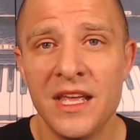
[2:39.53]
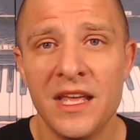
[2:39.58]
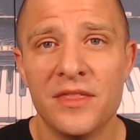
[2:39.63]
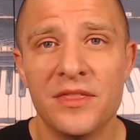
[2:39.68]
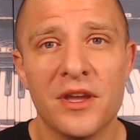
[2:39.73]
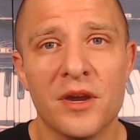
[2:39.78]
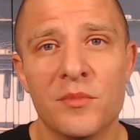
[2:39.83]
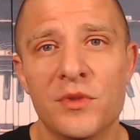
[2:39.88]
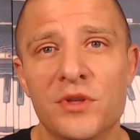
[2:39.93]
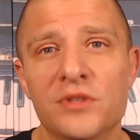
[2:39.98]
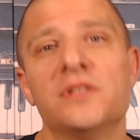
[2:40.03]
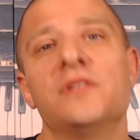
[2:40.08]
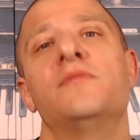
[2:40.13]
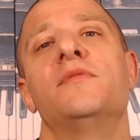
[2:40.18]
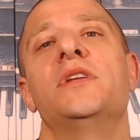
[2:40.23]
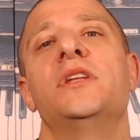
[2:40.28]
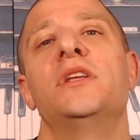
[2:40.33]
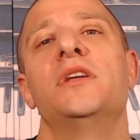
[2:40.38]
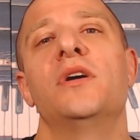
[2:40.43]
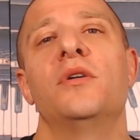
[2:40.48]
their music
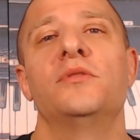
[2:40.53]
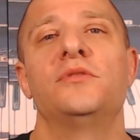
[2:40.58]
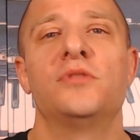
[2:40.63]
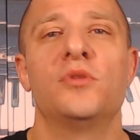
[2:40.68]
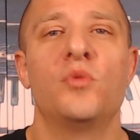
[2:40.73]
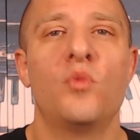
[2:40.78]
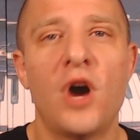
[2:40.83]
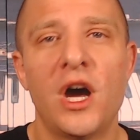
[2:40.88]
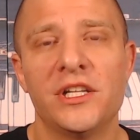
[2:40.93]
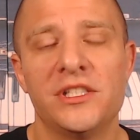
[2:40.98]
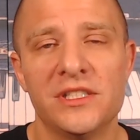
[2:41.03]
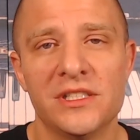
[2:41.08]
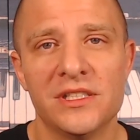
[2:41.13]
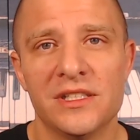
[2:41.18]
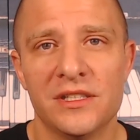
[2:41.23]
video to watch it,